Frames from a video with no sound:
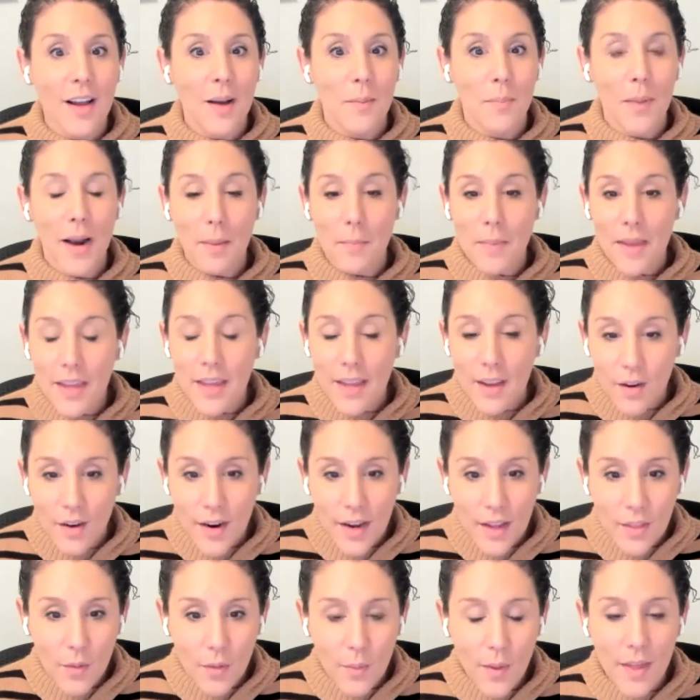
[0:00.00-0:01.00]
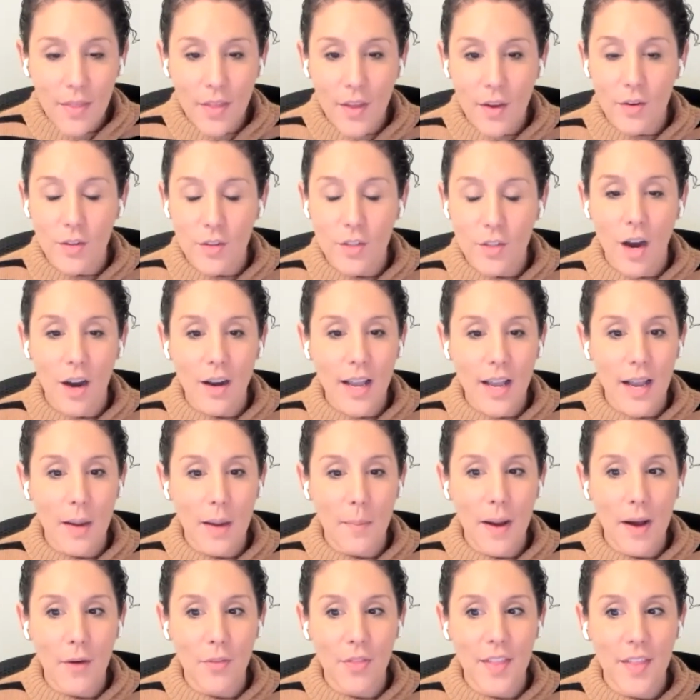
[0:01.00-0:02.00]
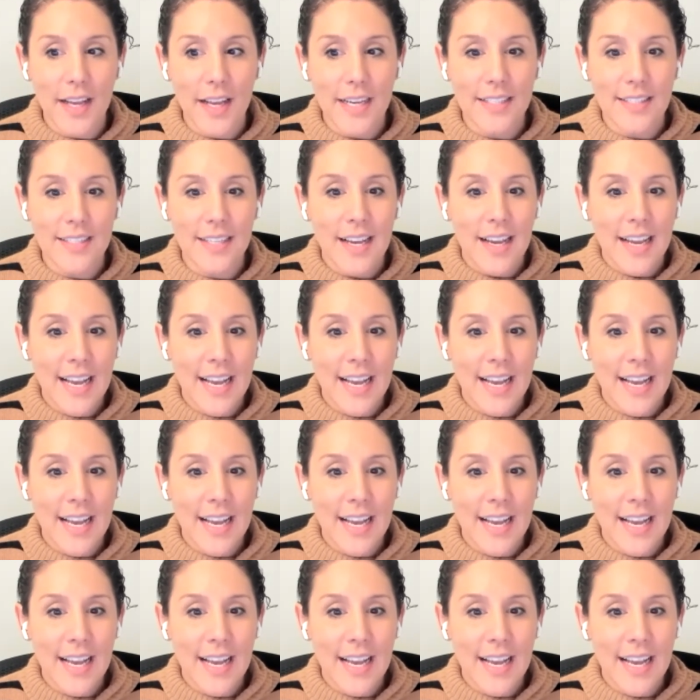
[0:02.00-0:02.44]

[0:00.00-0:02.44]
but I'm hearing the way that you're talking about this.